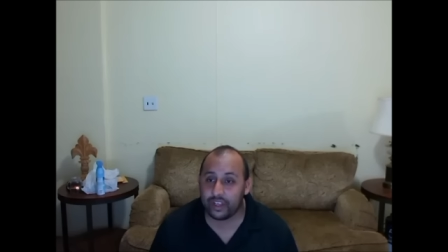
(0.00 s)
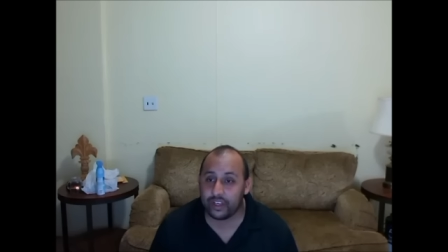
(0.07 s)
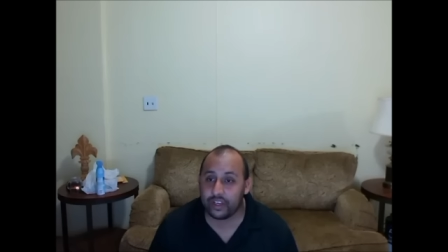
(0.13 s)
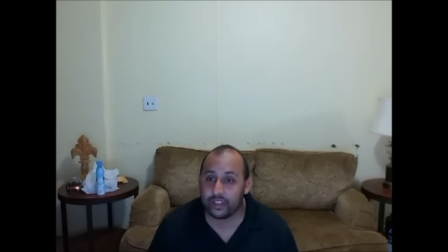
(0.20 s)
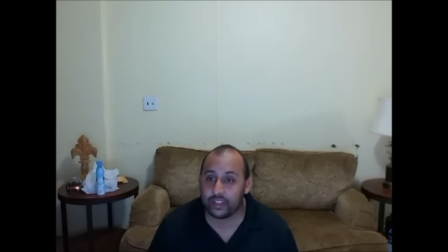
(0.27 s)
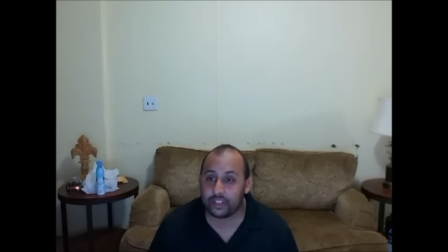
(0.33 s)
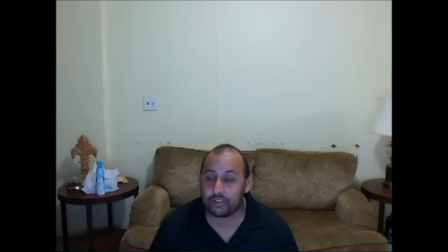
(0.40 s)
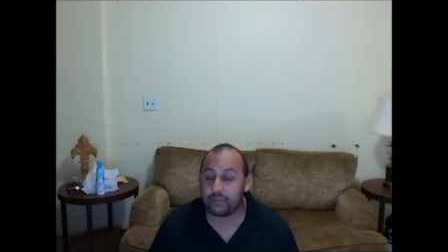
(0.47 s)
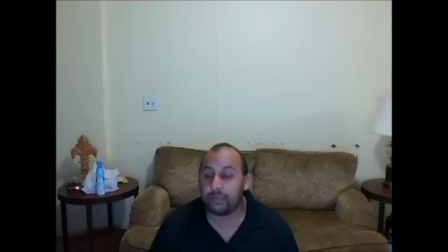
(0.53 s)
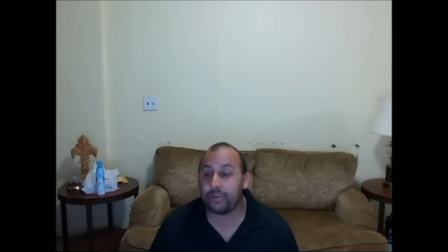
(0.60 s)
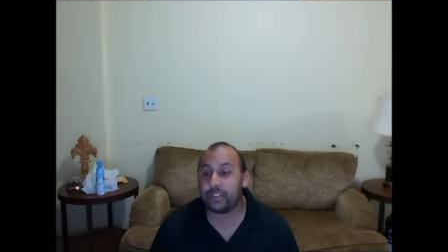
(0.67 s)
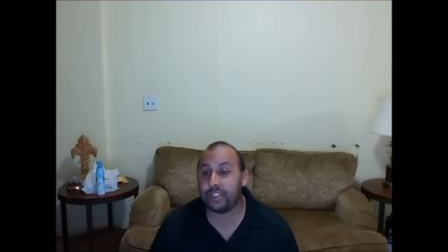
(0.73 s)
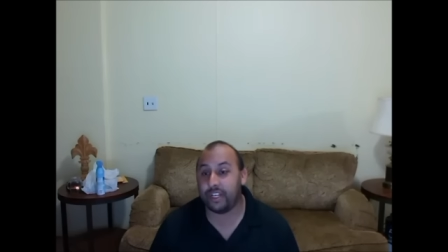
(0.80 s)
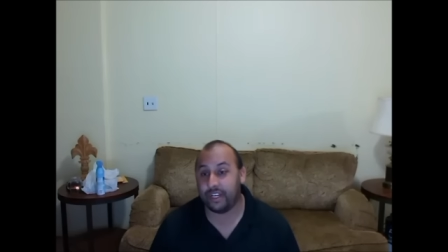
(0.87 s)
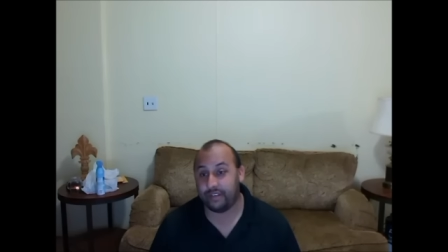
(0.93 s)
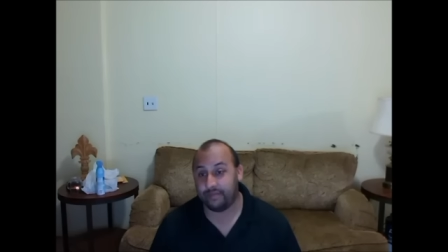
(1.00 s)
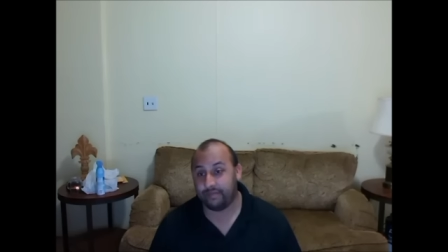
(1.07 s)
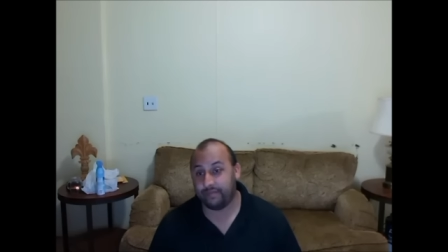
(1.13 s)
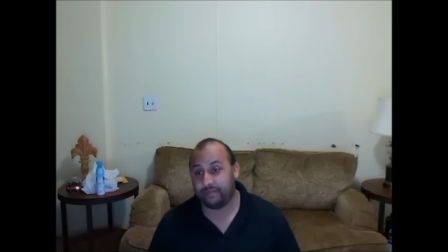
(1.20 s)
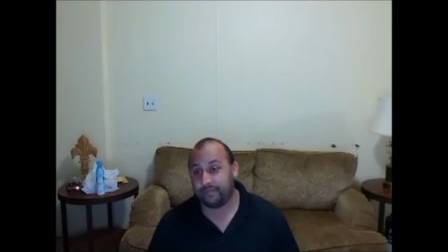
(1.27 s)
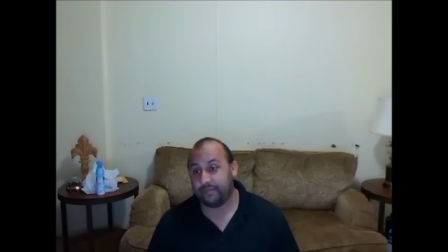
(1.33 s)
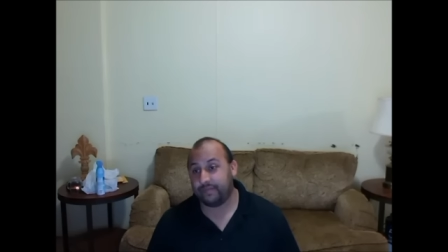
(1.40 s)
The trip was done
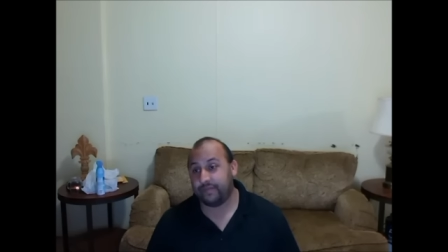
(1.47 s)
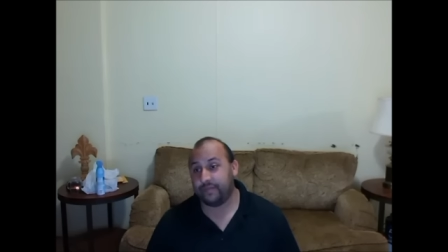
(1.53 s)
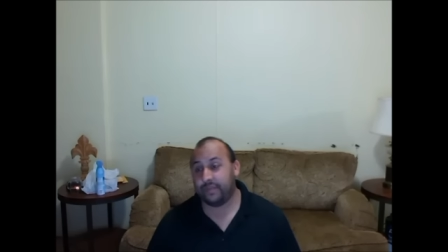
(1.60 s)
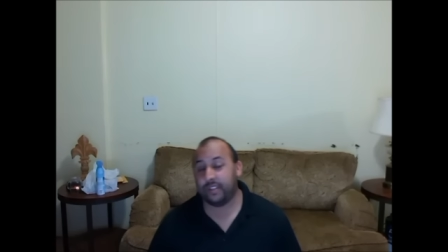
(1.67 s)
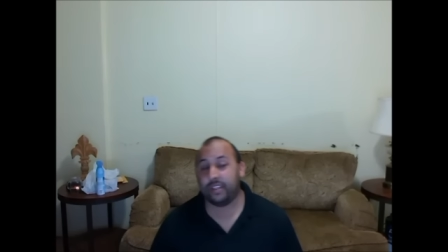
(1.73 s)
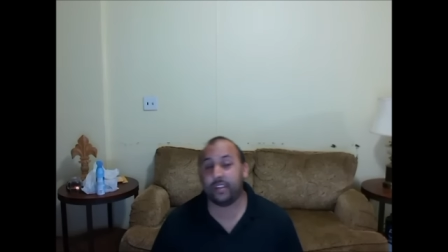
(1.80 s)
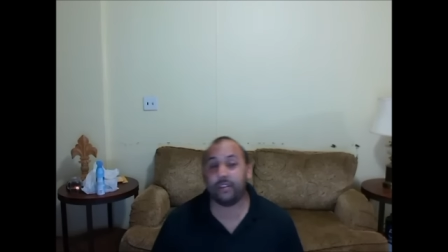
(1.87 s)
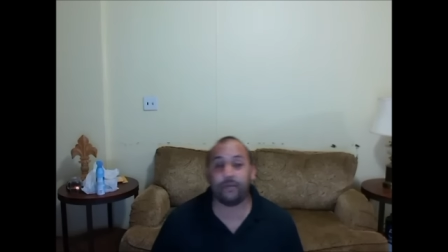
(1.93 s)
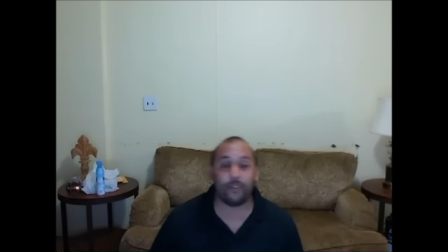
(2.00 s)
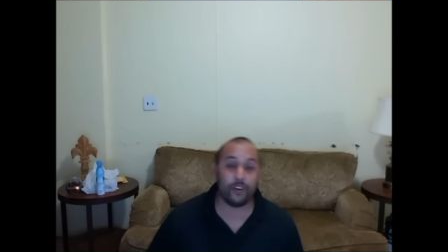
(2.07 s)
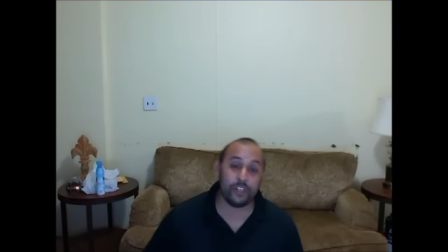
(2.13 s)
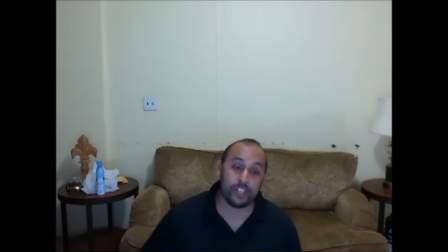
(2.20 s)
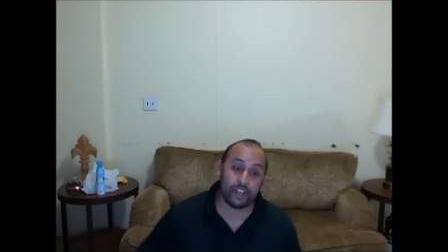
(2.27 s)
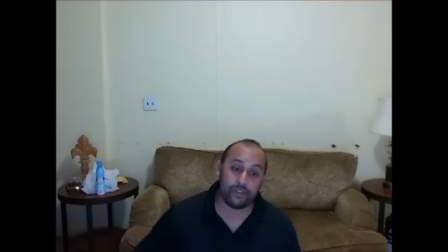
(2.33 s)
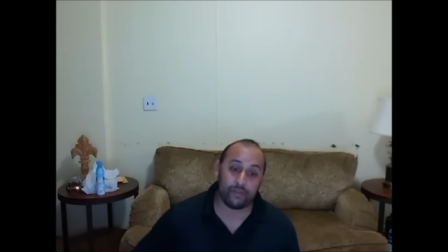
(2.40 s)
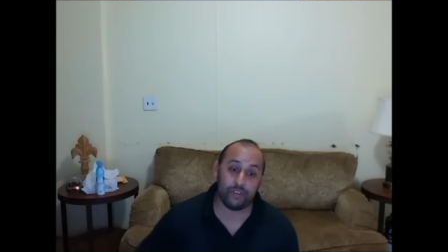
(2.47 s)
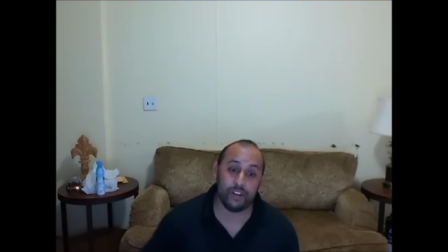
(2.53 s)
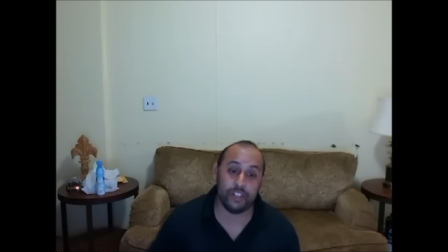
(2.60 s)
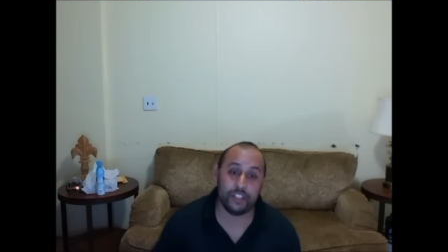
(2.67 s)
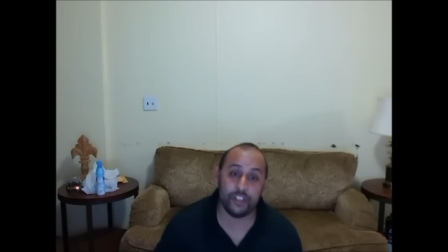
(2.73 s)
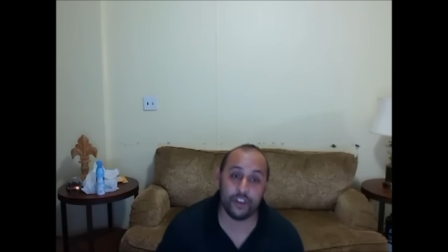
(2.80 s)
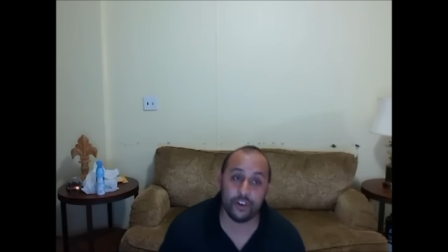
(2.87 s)
for Jeffrey,
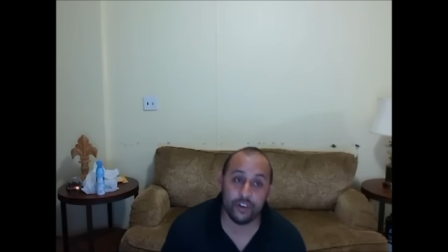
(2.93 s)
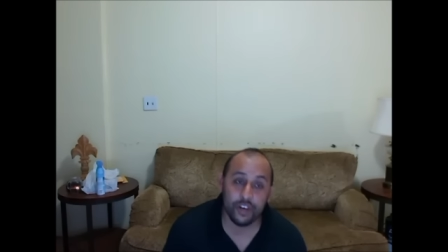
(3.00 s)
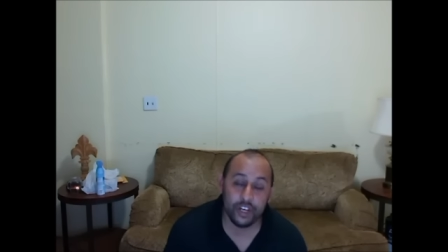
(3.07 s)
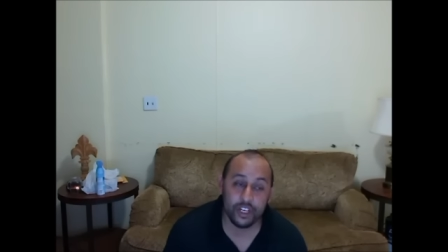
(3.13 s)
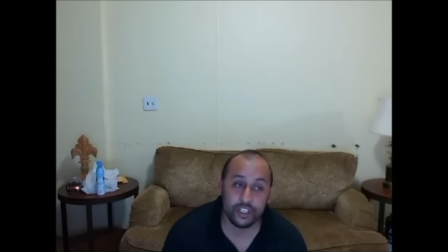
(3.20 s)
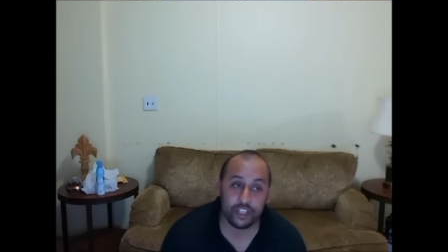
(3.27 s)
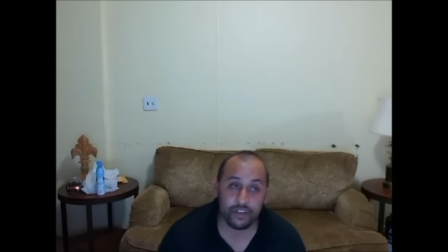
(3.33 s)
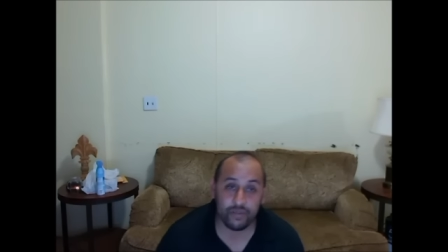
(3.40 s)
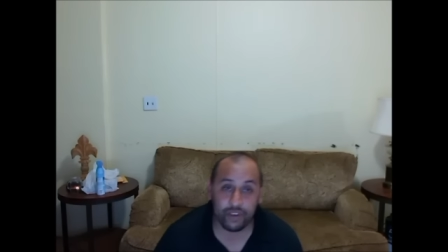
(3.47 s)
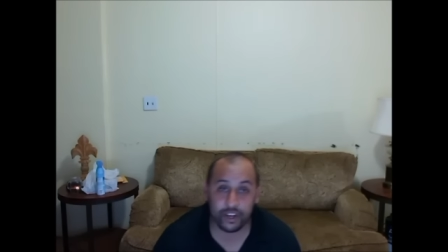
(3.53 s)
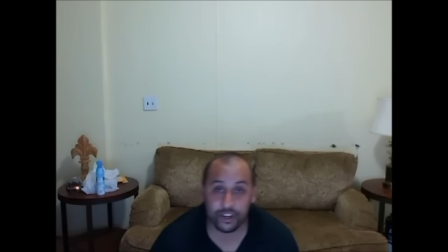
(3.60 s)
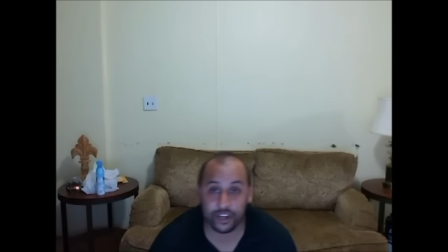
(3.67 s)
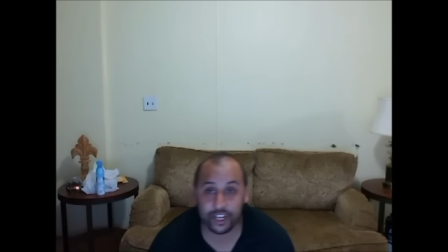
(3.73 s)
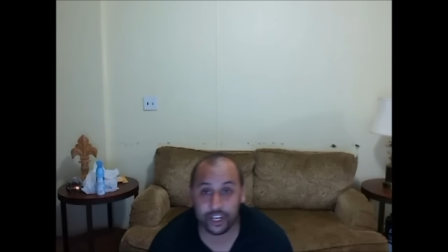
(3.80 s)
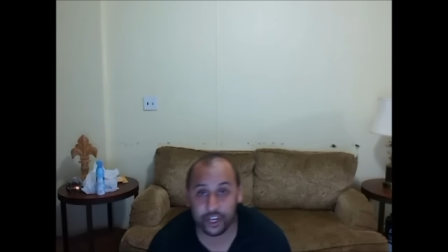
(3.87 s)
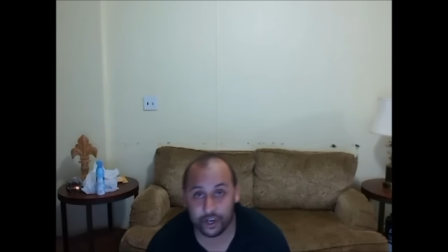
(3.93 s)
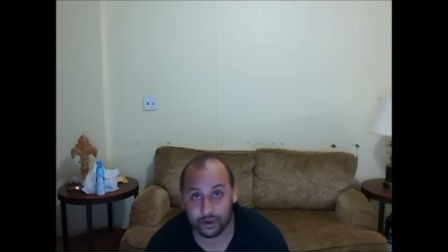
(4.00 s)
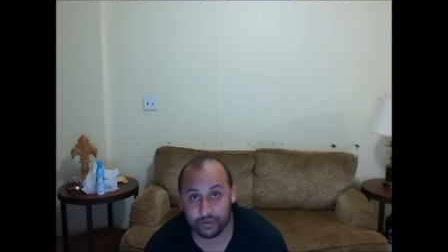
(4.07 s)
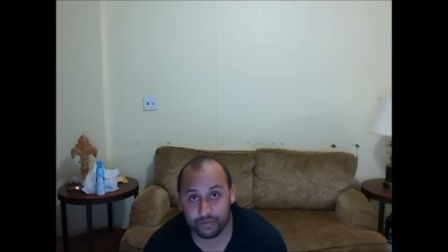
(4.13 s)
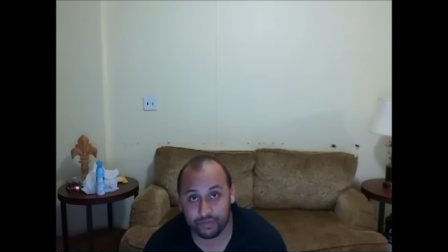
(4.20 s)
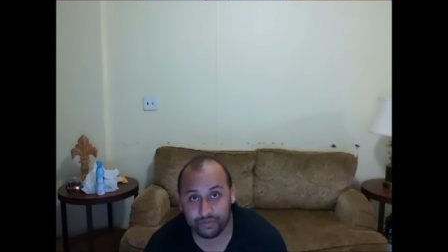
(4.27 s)
so Jeffrey couldn't go.